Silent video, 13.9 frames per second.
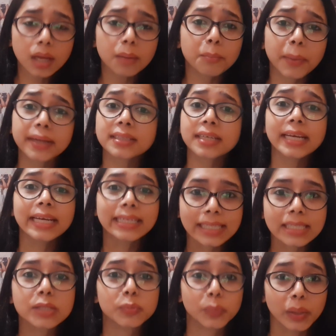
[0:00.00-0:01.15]
but it
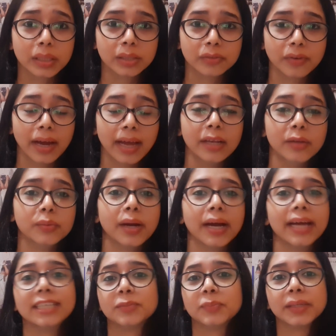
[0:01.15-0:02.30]
is worthwhile, you
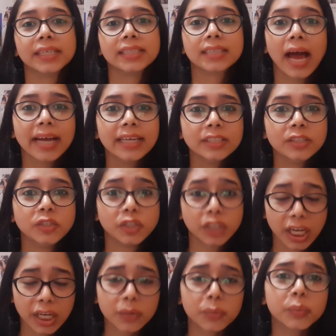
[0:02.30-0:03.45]
guys, because I
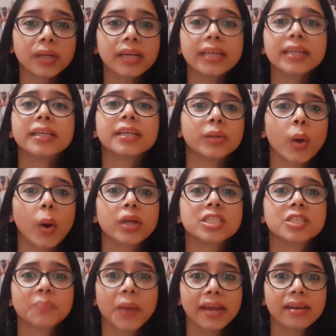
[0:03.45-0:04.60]
genuinely did not
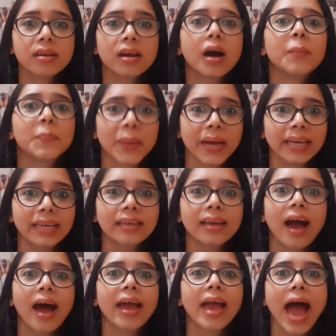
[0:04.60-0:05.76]
spend a penny.
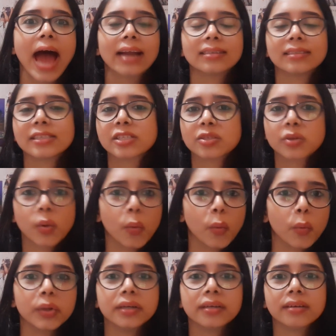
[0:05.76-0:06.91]
I had this
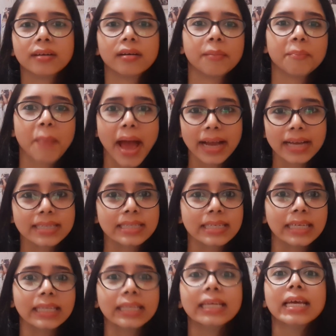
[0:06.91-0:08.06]
old
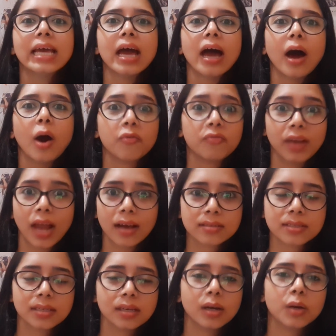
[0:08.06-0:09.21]
magazine of
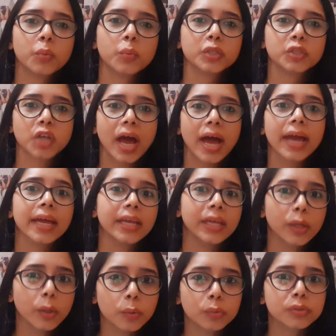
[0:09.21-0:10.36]
last year which I
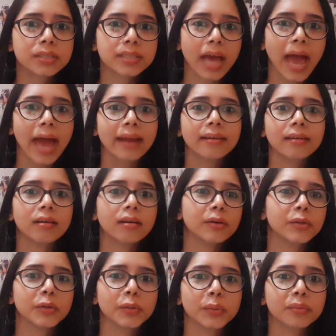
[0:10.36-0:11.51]
used, and
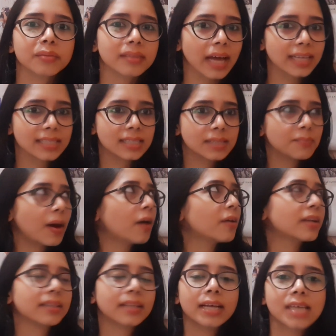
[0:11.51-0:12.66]
you know, that's
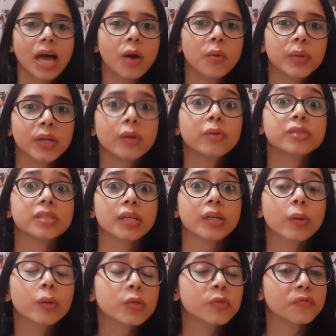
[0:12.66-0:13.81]
about it. That's how it looks. It
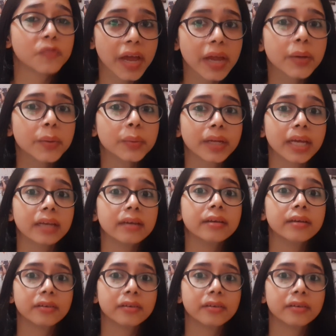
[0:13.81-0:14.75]
looks very good in